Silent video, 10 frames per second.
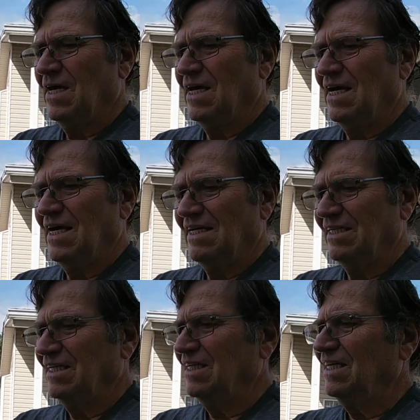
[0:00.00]
and
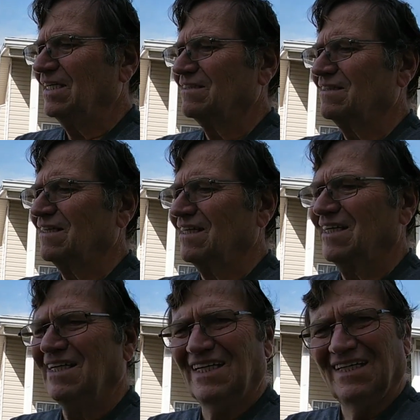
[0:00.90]
it's
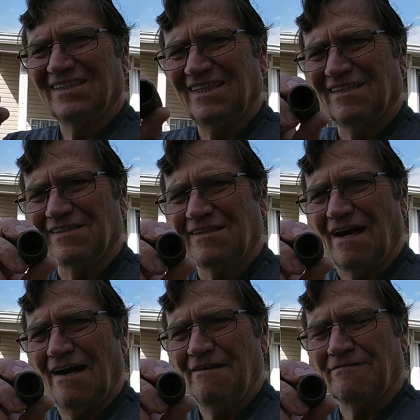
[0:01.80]
see, there's a
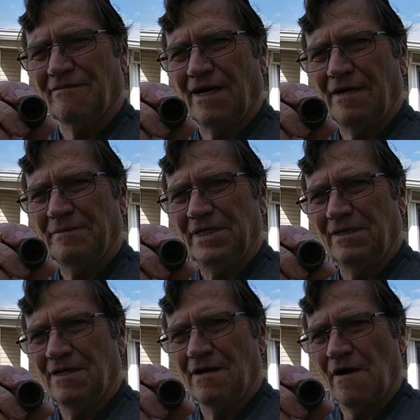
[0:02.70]
diaphragm in
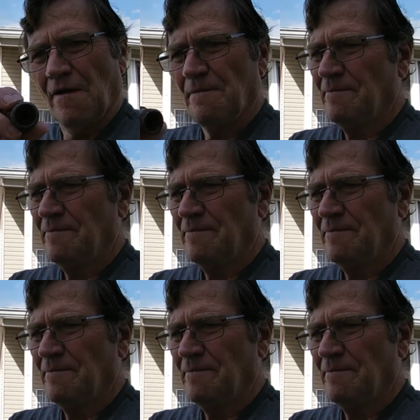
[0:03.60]
there,